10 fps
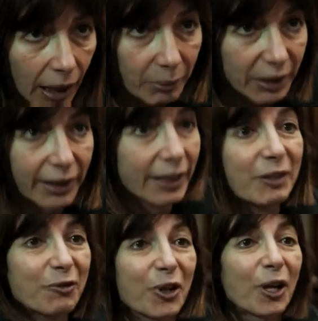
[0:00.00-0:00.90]
I
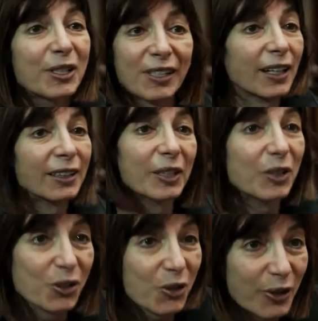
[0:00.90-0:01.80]
believe, certainly
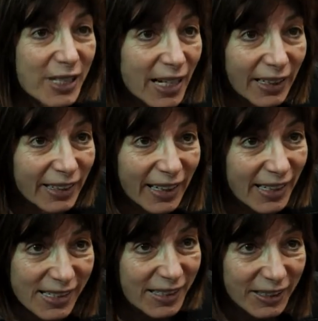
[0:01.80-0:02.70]
in the storytelling
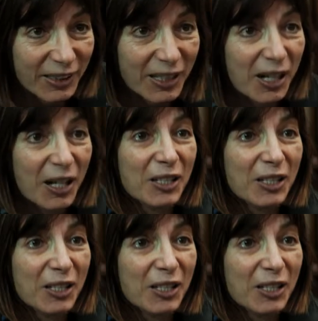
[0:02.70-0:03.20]
lexicon.